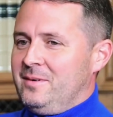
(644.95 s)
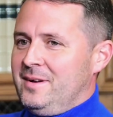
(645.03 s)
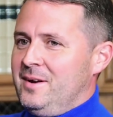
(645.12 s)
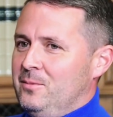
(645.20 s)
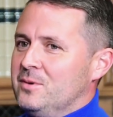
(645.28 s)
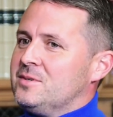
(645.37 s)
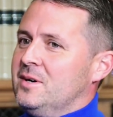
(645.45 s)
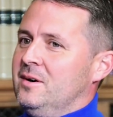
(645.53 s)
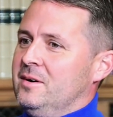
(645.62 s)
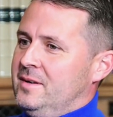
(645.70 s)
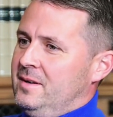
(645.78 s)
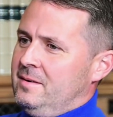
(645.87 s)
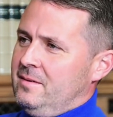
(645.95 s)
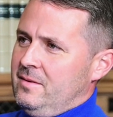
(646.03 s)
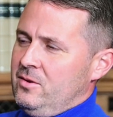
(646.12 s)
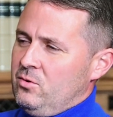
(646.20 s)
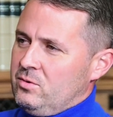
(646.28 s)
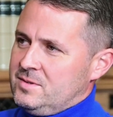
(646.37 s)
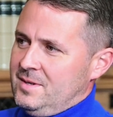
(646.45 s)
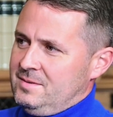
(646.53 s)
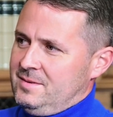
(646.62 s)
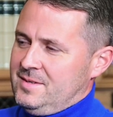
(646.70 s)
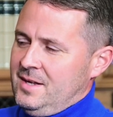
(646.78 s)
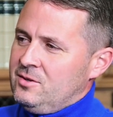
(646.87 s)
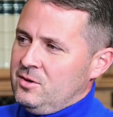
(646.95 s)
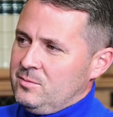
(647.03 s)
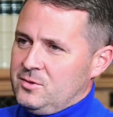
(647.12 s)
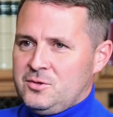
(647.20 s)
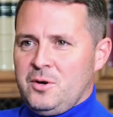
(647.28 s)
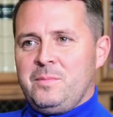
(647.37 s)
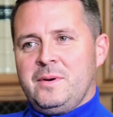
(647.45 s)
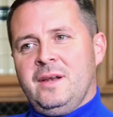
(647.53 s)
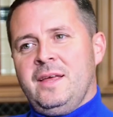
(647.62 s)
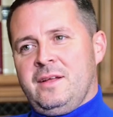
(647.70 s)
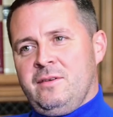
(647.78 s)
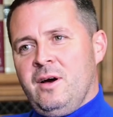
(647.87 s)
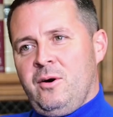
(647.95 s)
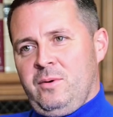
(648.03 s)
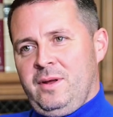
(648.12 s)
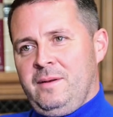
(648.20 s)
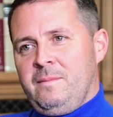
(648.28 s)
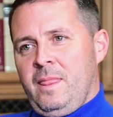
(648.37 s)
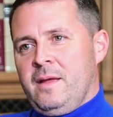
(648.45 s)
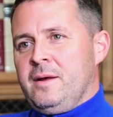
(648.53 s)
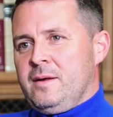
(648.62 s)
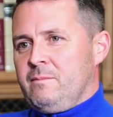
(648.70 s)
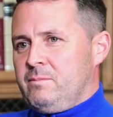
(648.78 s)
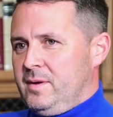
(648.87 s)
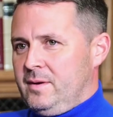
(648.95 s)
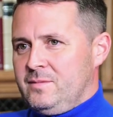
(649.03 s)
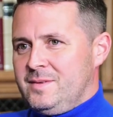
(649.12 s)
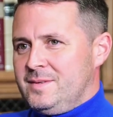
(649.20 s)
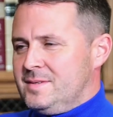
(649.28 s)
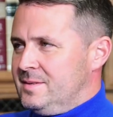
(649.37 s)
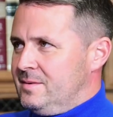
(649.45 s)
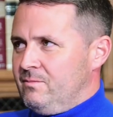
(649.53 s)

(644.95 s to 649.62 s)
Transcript: it was hard, and you were sending them to top of the league knowing that